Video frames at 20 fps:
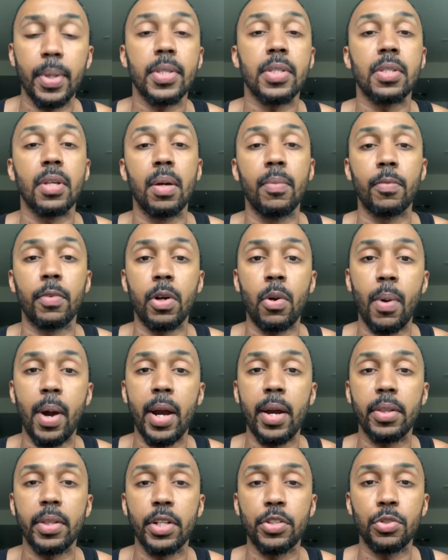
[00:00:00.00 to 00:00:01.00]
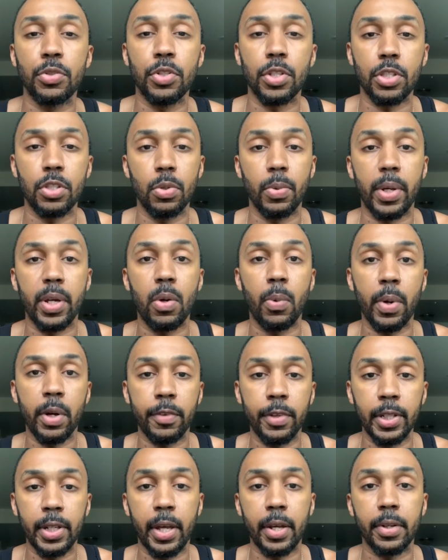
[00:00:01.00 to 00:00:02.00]
Some require that you just do a
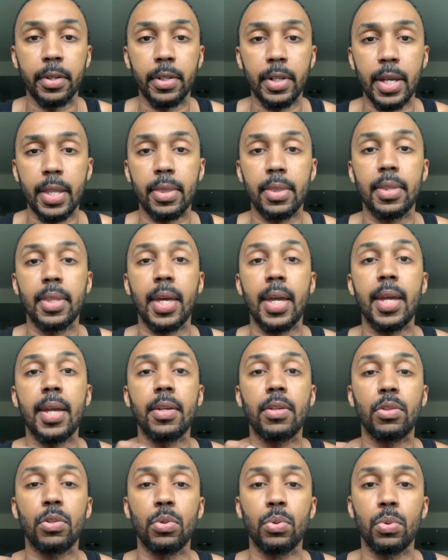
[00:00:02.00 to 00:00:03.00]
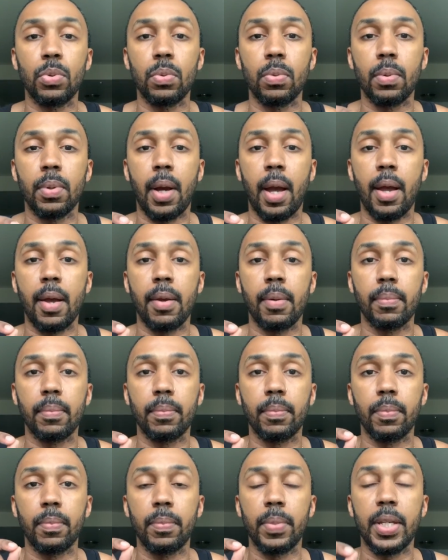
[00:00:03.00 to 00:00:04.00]
query letter, and then you
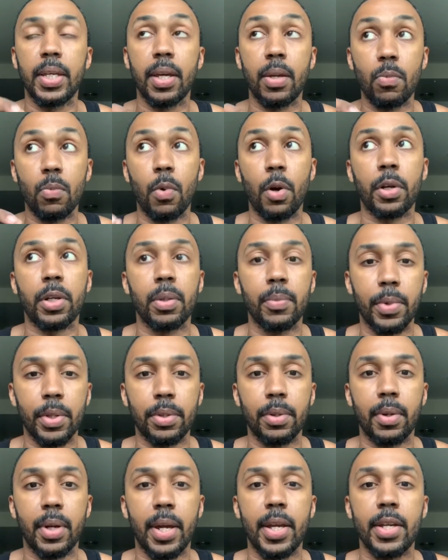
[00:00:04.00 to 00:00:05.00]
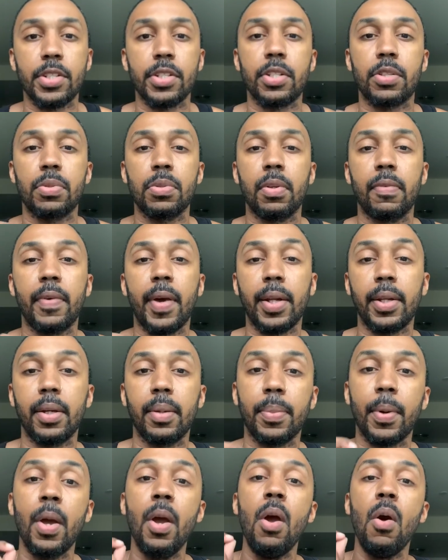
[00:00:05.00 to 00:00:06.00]
begin working with your agent to
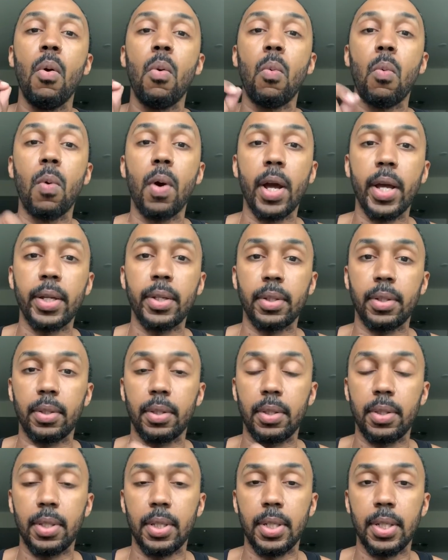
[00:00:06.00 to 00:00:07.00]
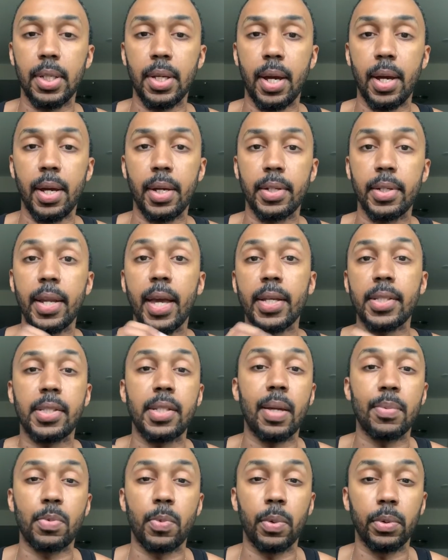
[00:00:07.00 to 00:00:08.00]
develop what the next
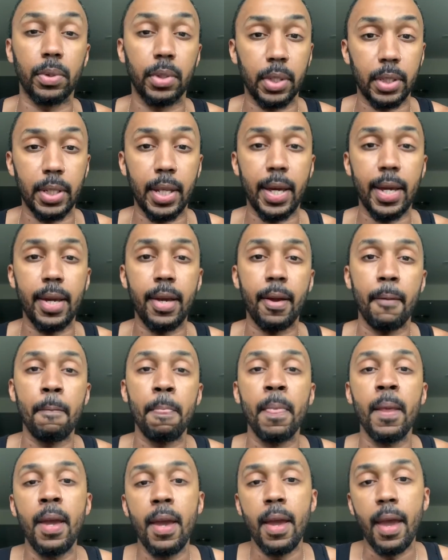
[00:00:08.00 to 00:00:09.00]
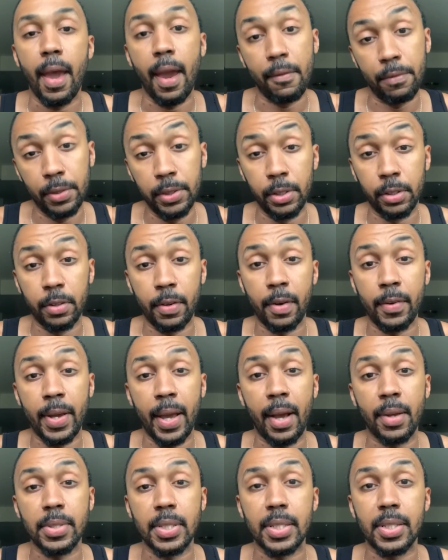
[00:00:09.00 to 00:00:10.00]
steps will look like. Every literary
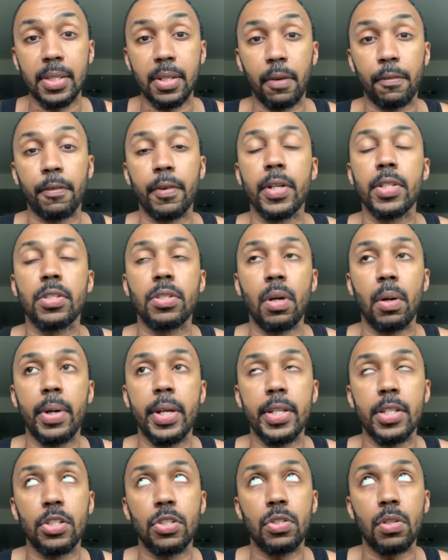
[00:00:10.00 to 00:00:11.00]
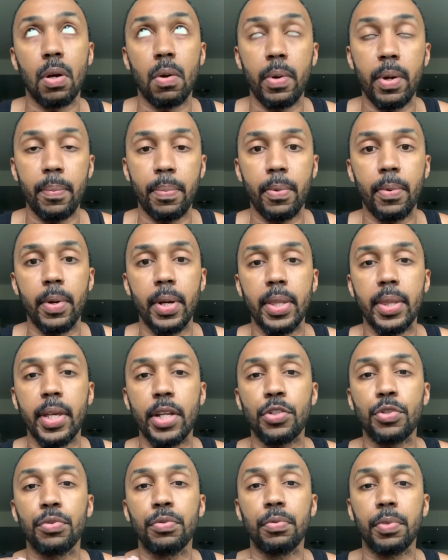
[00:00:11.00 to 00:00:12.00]
house is different, so it is so important
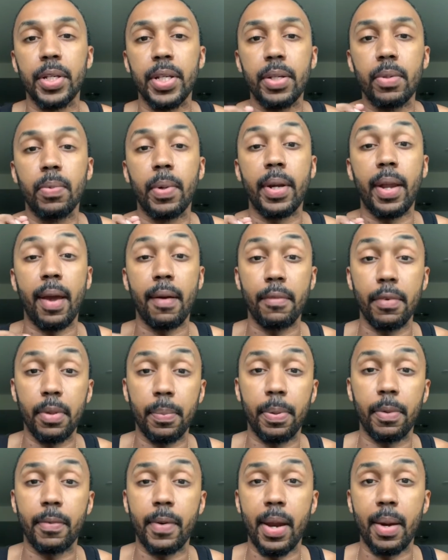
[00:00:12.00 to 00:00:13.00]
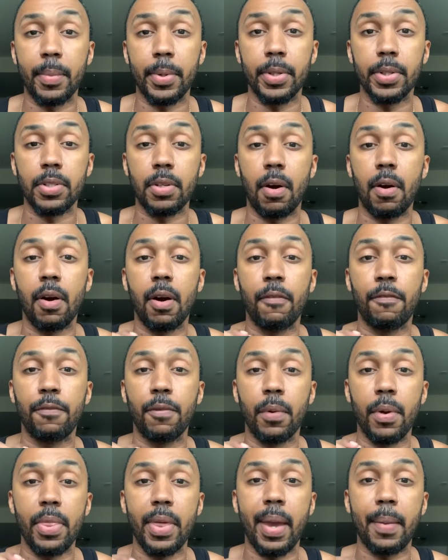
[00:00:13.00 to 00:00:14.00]
that you read whatever the parameters are
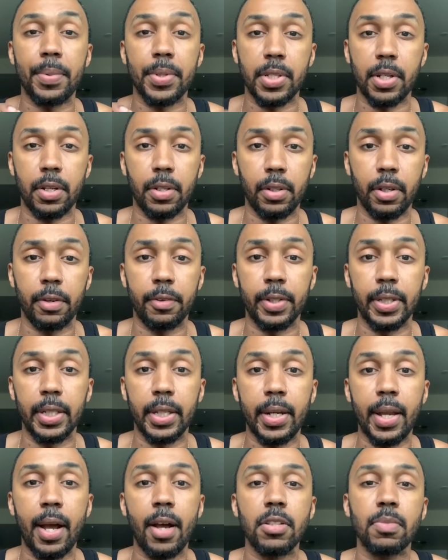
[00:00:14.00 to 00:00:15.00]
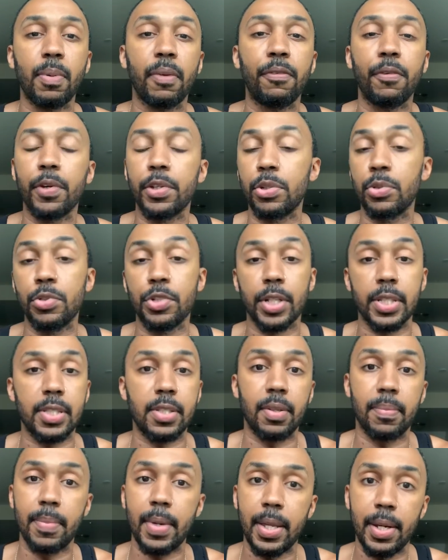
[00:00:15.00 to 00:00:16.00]
for that particular lit house before you just
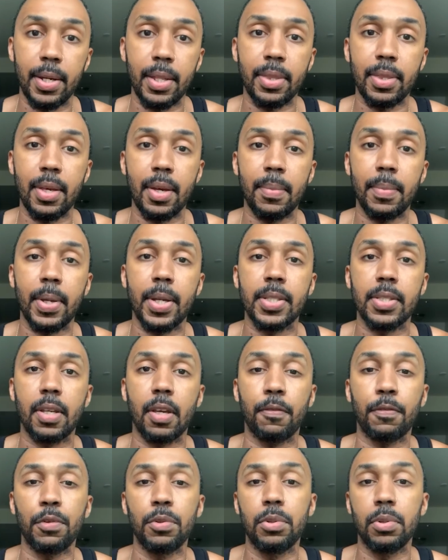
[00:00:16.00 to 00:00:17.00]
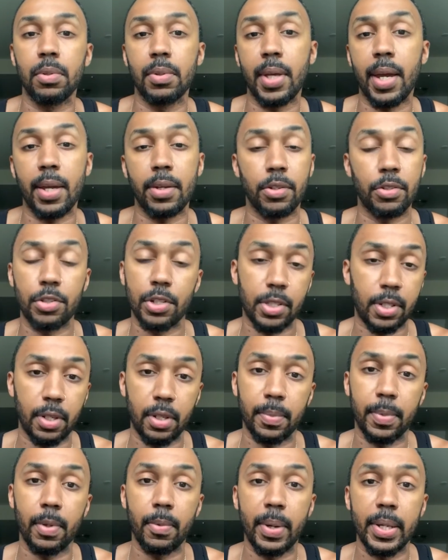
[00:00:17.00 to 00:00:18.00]
submit anything, because if you do that, you're just going to
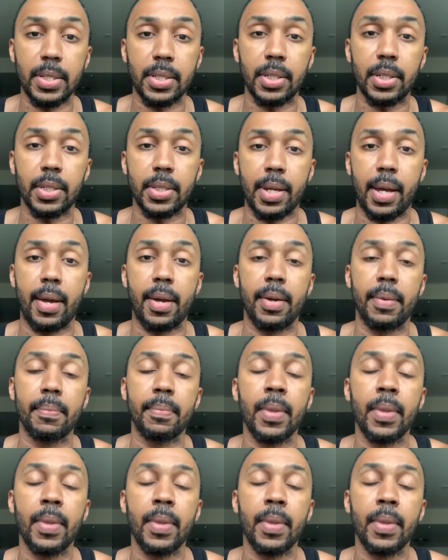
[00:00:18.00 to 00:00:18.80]
be wasting time.